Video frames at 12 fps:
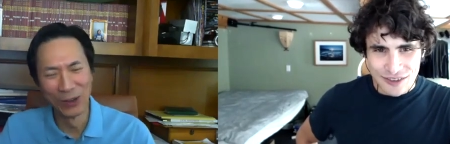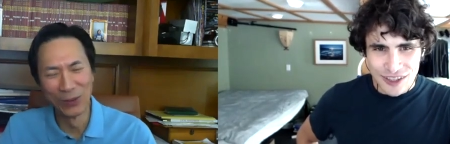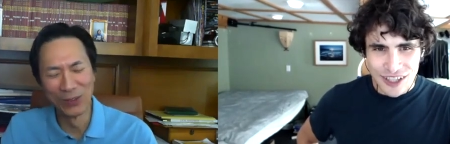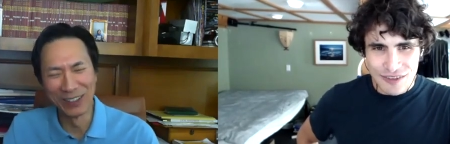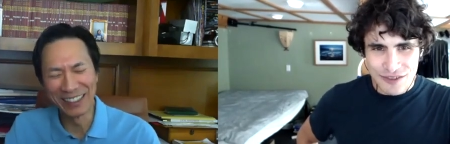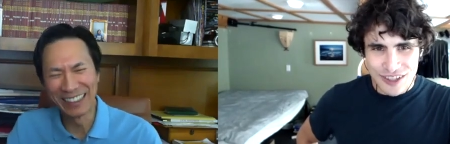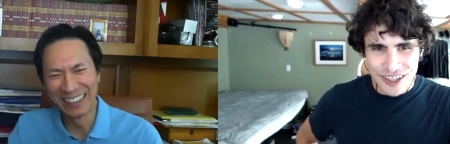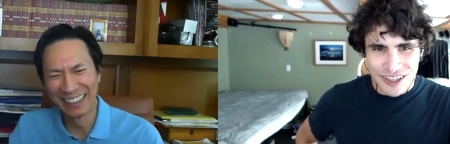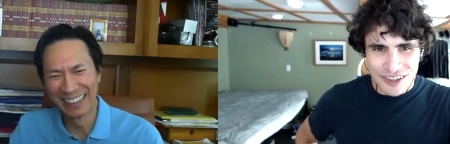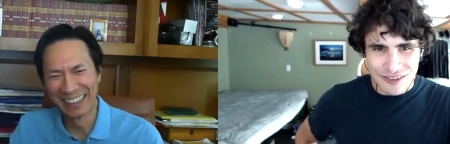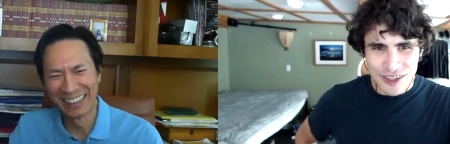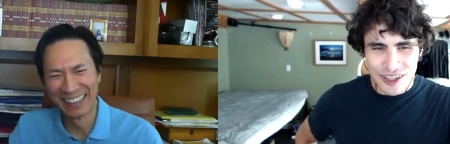Speaker 1: We'll have to,
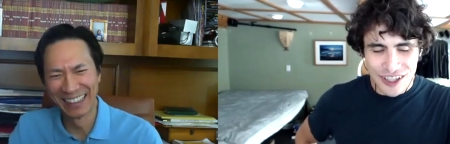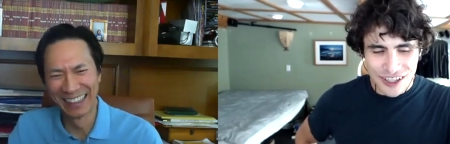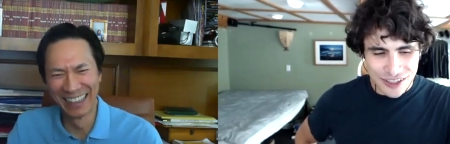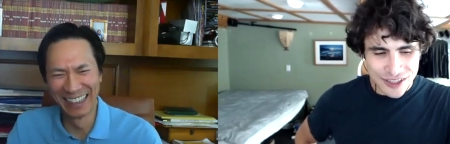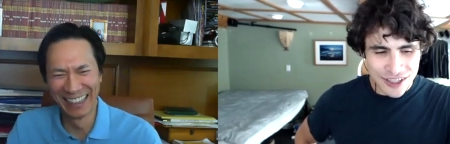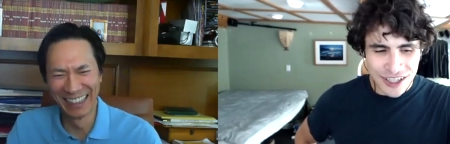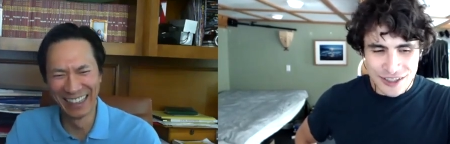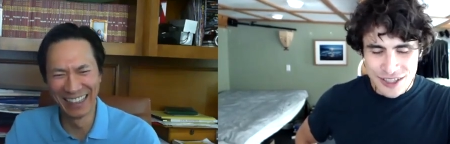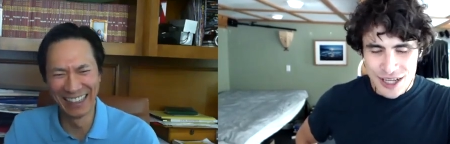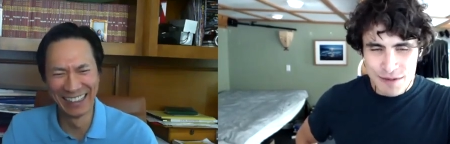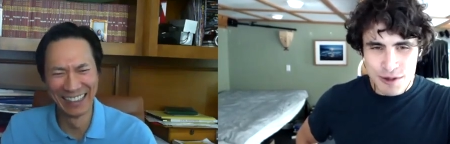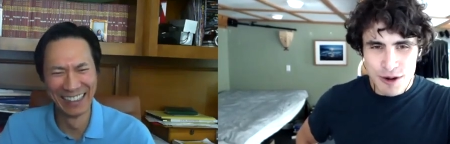we'll uh,
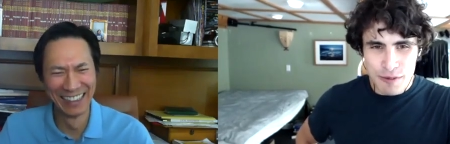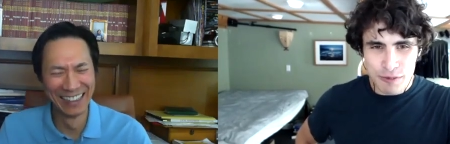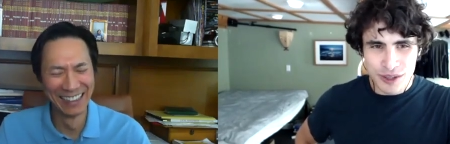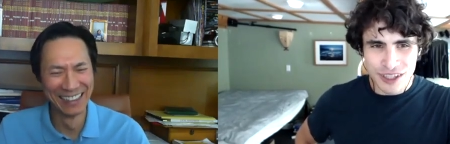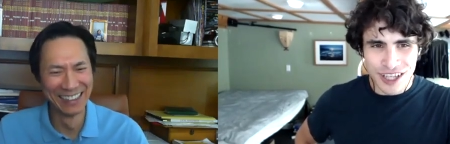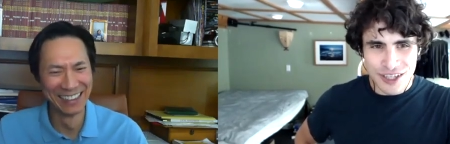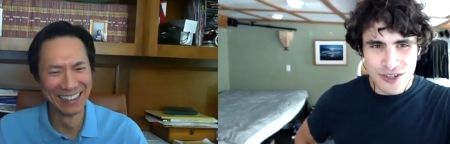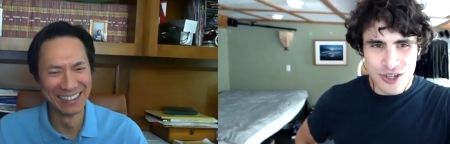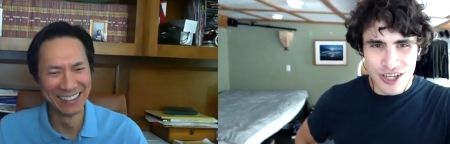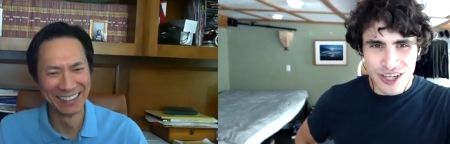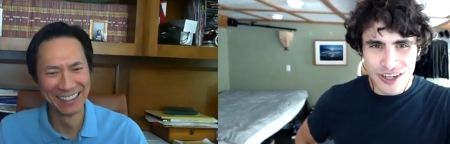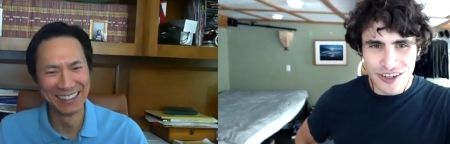get, team you up with an
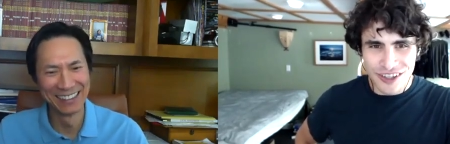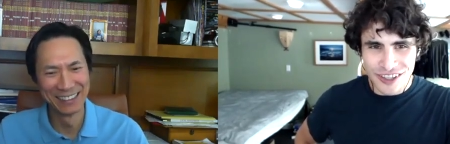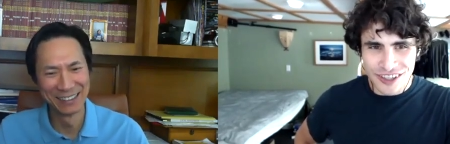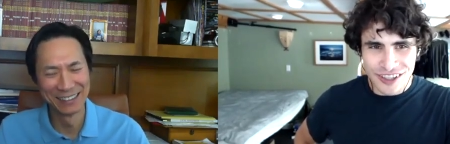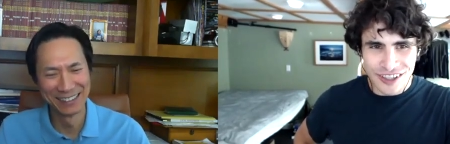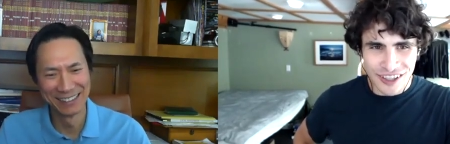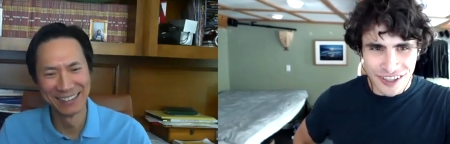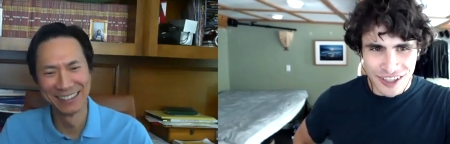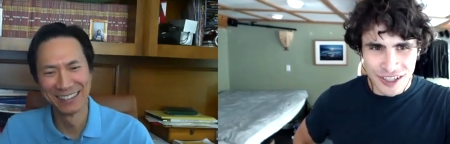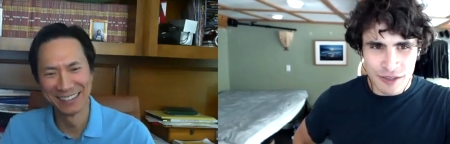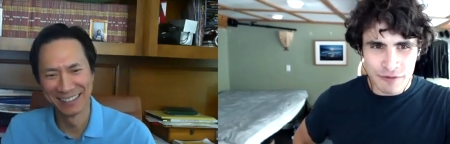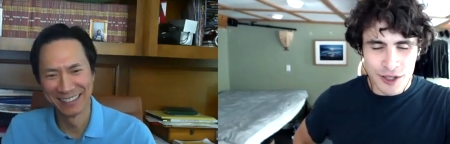engineer and, uh,
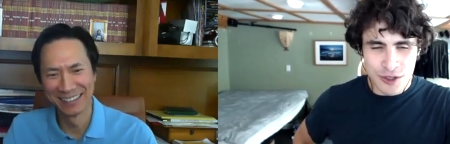and a